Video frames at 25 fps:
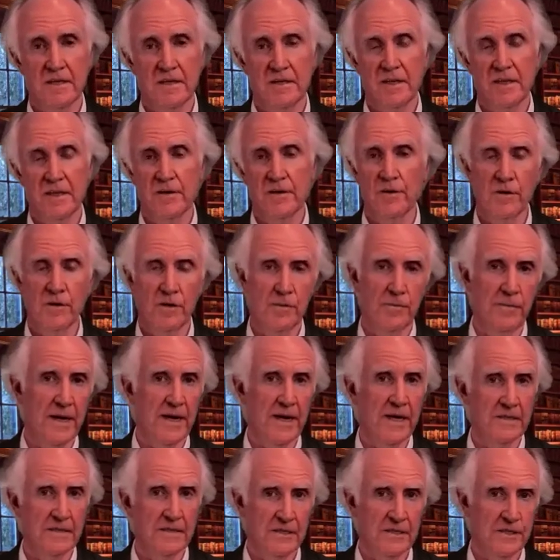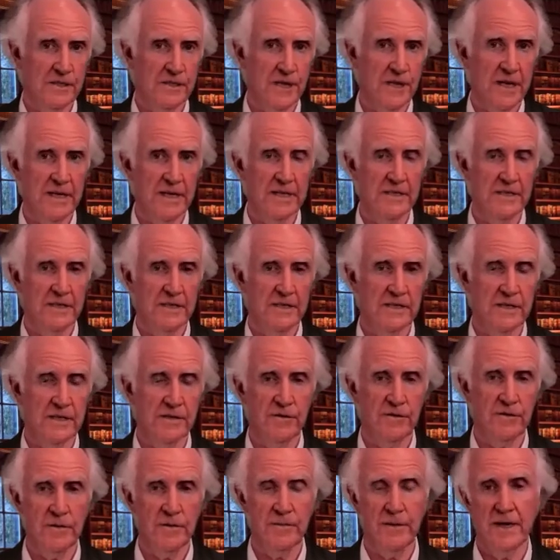They're all about change. They're
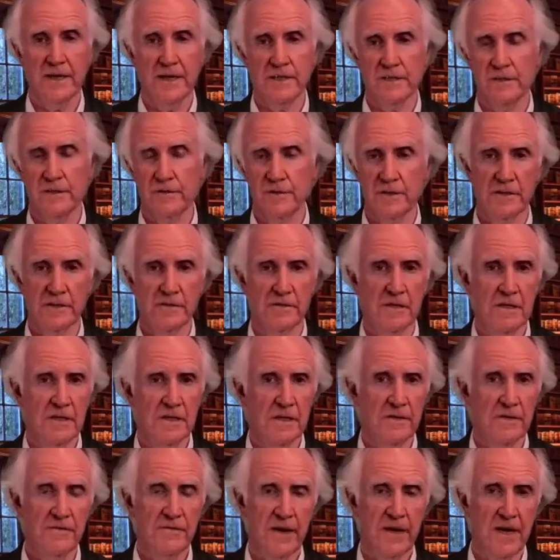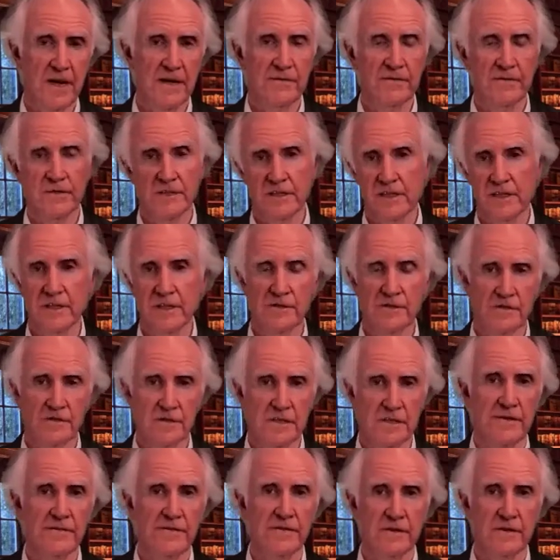all about doing 5 or 6 or
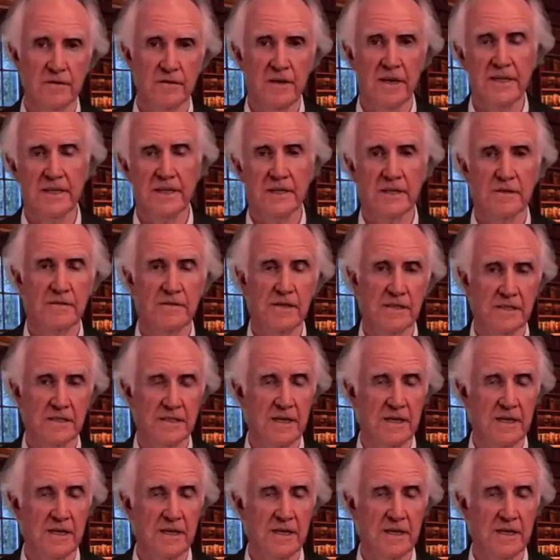7 or 8 careers.